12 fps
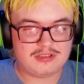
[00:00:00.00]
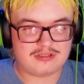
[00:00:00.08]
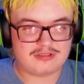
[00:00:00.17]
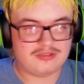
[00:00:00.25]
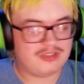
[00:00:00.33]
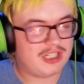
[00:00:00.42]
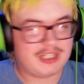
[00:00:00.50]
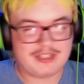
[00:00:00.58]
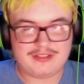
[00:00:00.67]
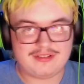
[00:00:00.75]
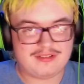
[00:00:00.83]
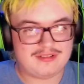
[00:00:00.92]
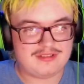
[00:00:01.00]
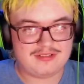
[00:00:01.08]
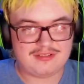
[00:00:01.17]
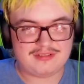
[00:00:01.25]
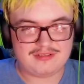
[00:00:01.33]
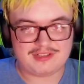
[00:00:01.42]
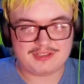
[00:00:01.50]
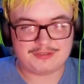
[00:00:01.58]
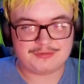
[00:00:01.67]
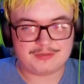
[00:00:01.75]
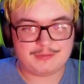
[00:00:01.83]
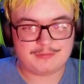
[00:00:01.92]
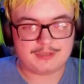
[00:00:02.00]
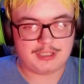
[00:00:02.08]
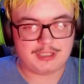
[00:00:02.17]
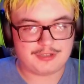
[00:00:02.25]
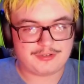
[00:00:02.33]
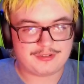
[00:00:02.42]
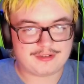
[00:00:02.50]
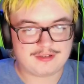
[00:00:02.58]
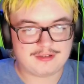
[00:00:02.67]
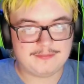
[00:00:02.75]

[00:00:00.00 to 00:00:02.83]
You're not 21 yet, sorry.